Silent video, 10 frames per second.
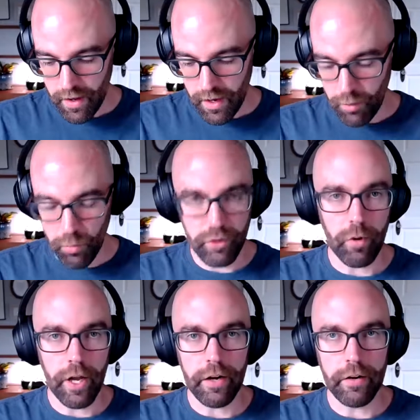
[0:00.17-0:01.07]
I want to
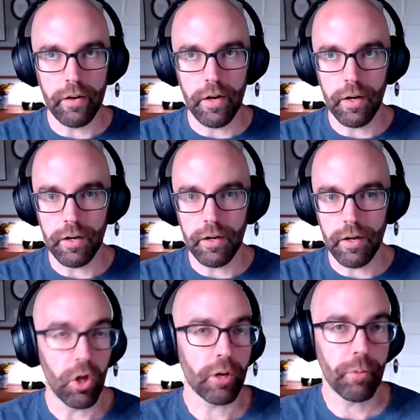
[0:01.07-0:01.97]
write a
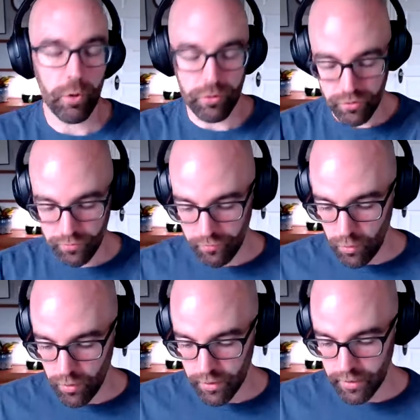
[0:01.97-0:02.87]
blog post
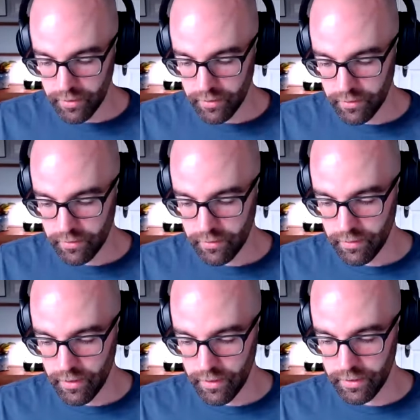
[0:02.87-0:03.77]
for
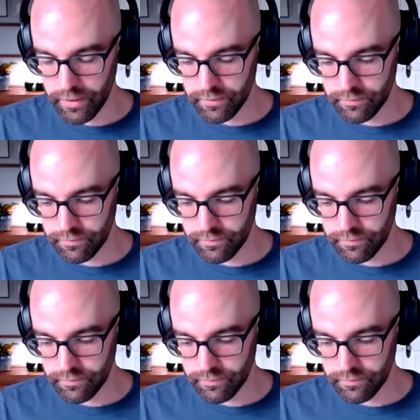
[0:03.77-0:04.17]
our,